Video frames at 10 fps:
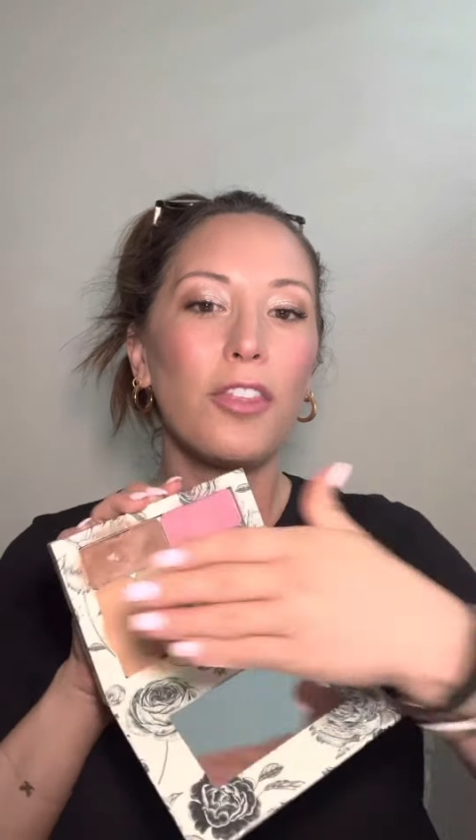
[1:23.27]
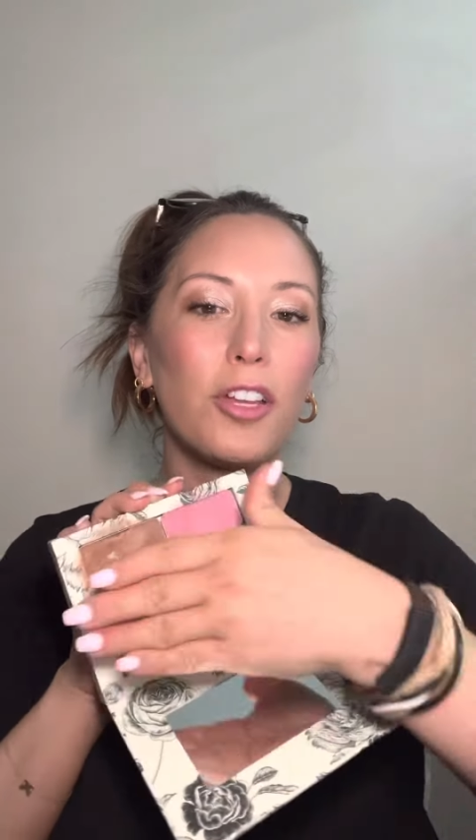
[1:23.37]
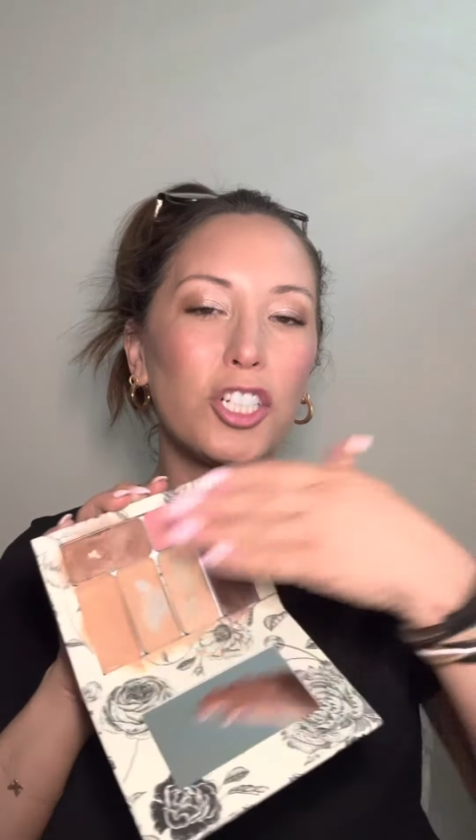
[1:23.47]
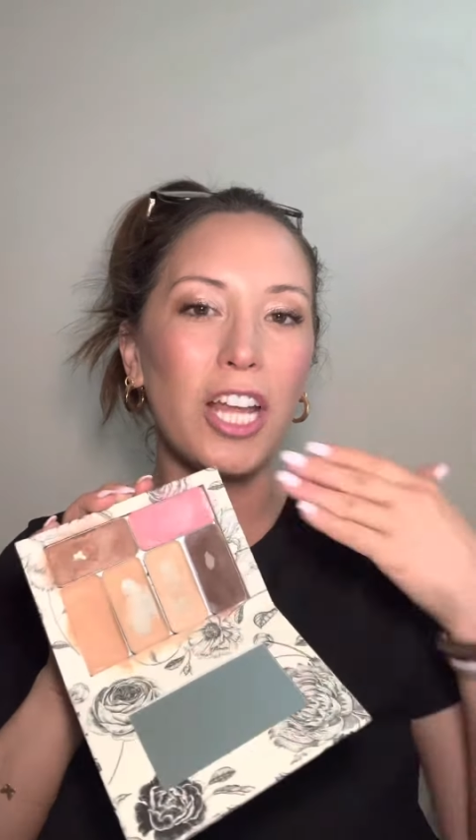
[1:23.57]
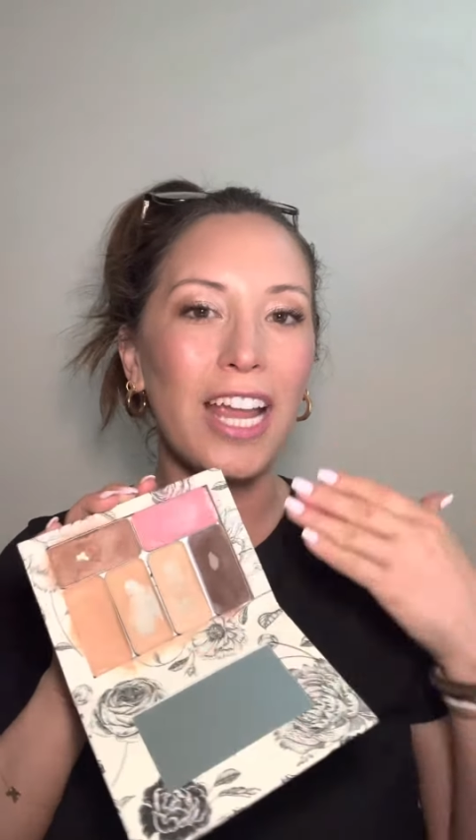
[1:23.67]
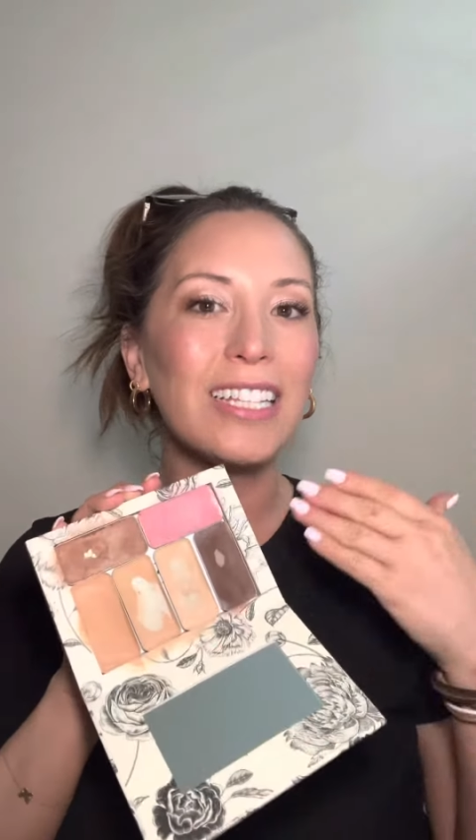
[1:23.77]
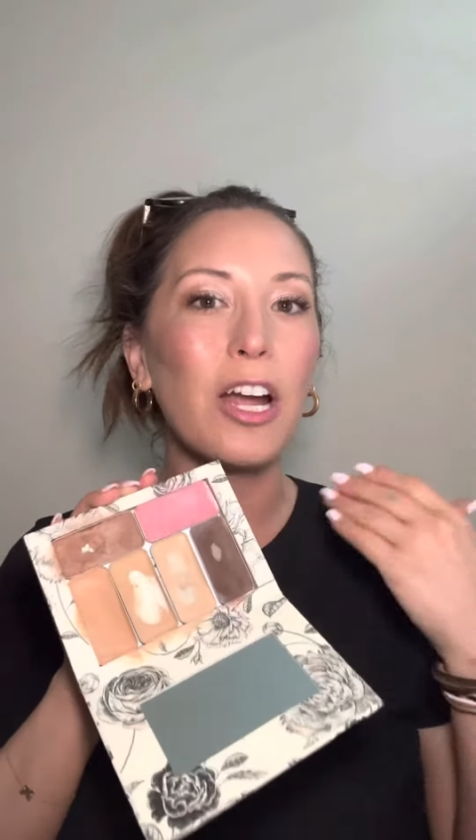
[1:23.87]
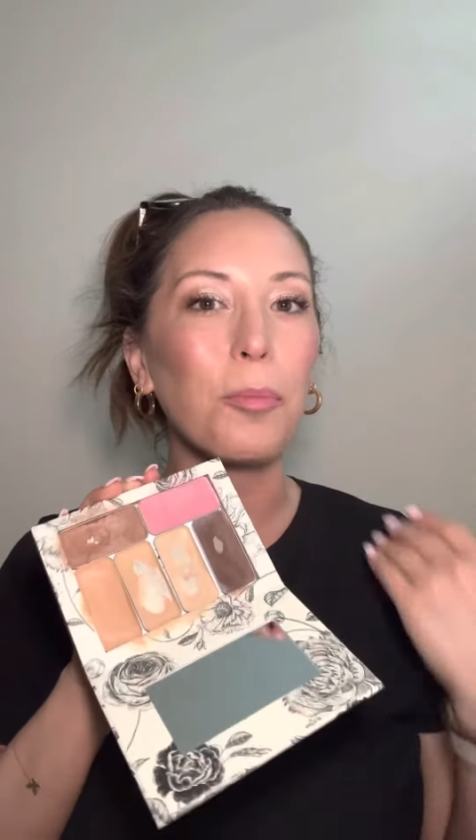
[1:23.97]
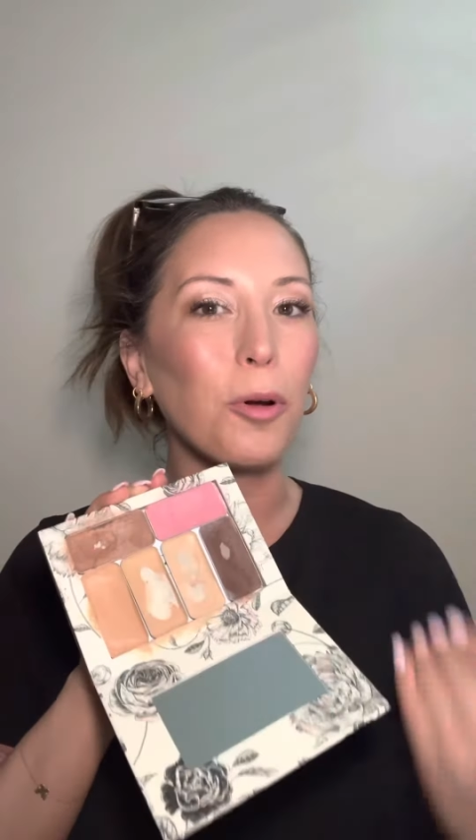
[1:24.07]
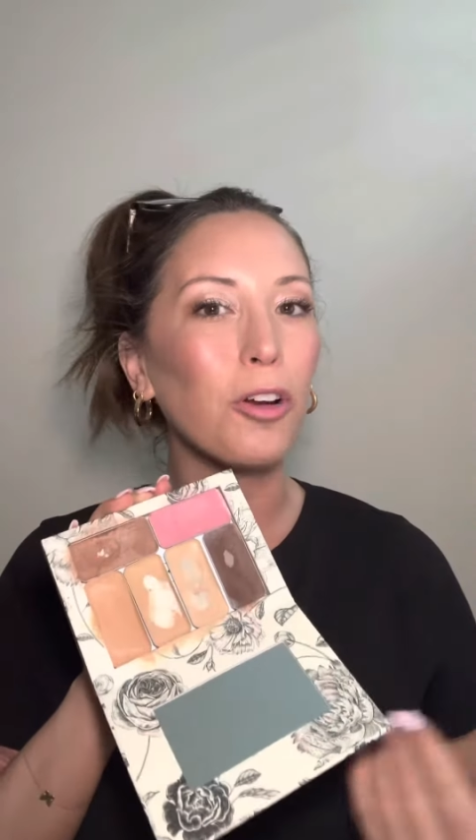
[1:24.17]
the shades
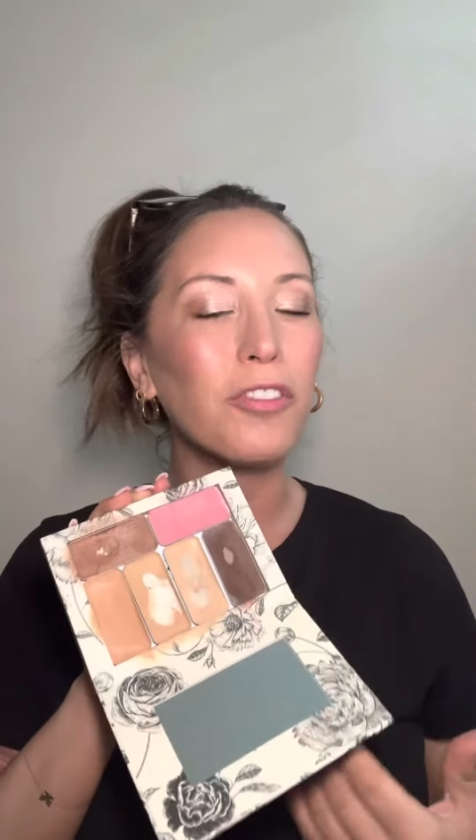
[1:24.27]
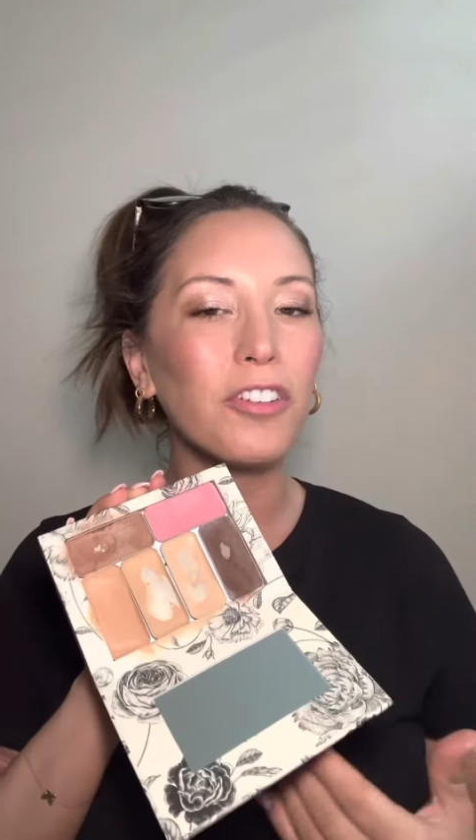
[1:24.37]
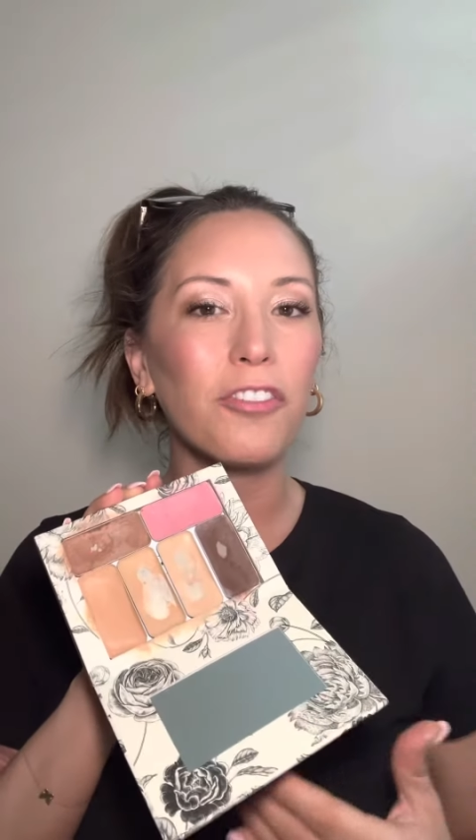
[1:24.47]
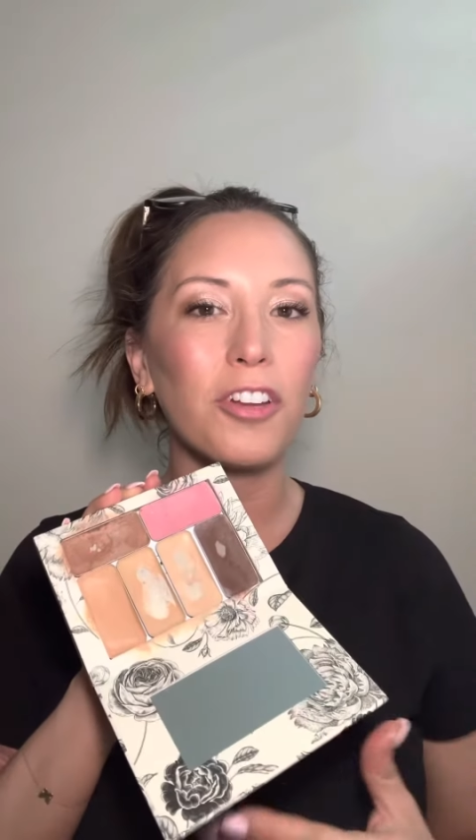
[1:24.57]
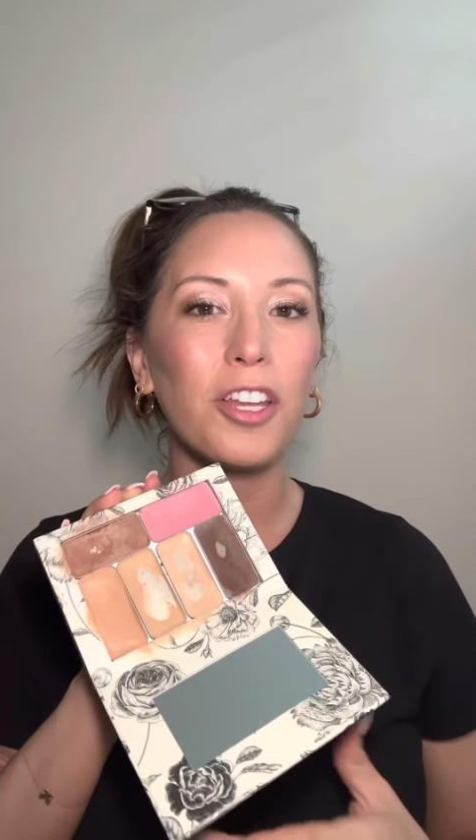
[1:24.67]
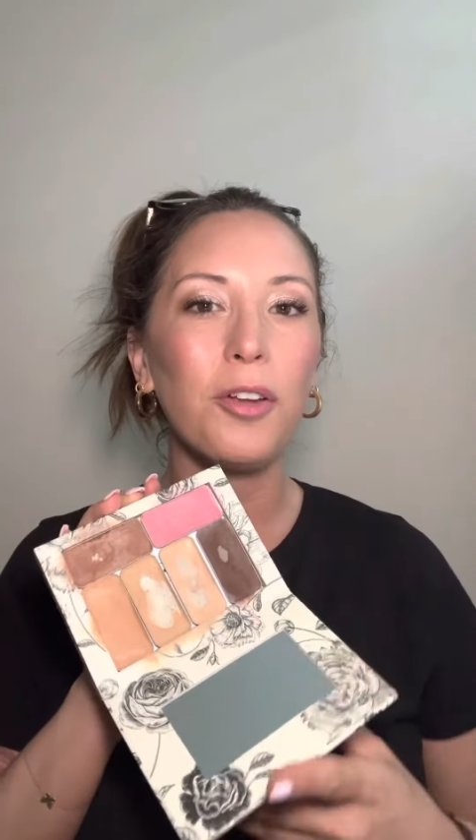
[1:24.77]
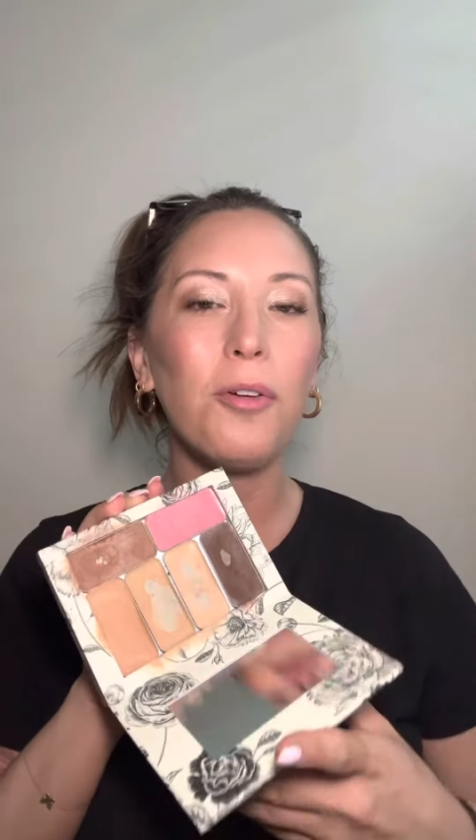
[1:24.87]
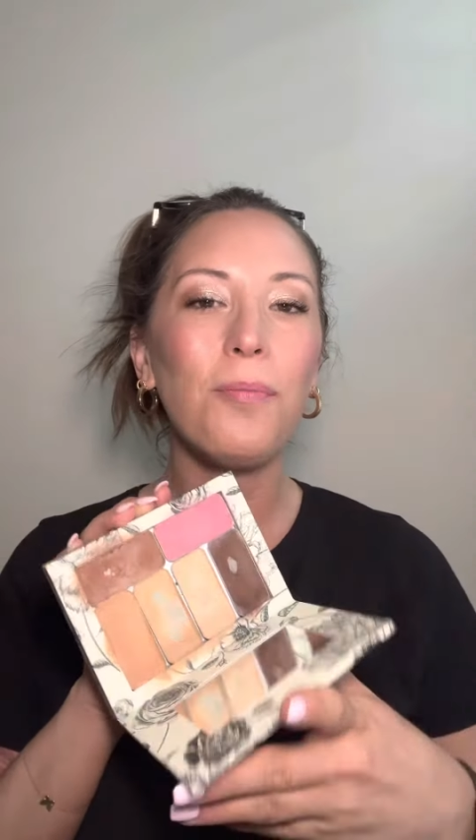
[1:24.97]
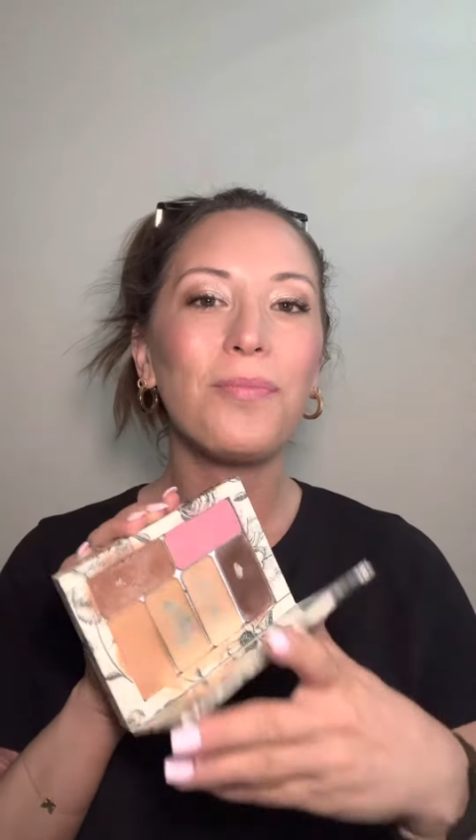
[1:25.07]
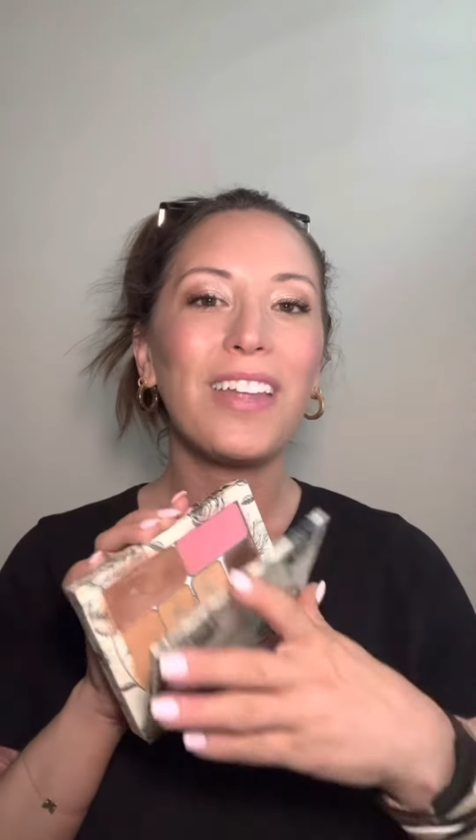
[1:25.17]
that are perfect for you